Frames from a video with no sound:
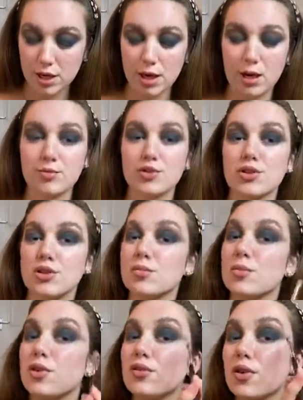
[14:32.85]
I'm just gonna
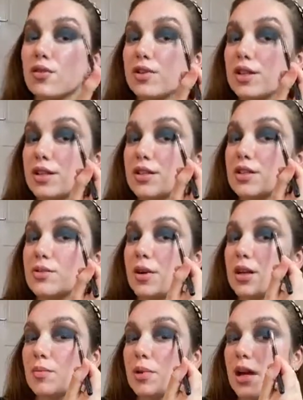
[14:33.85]
buff over the edges where the
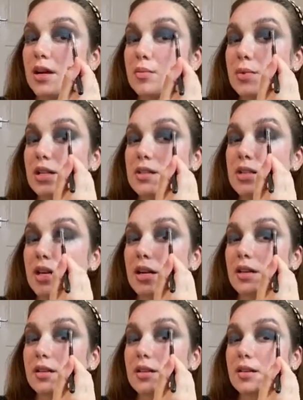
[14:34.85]
black meets it,
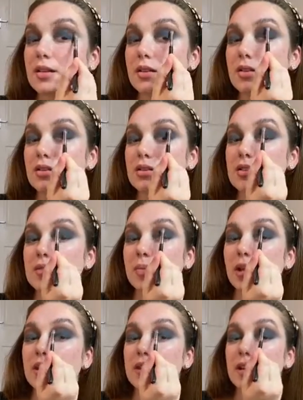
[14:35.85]
just to
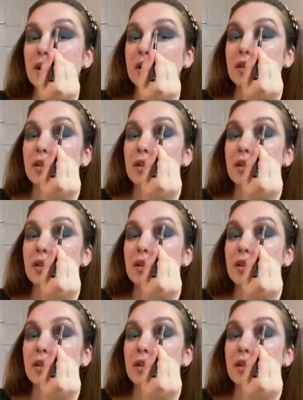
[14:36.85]
blend it in.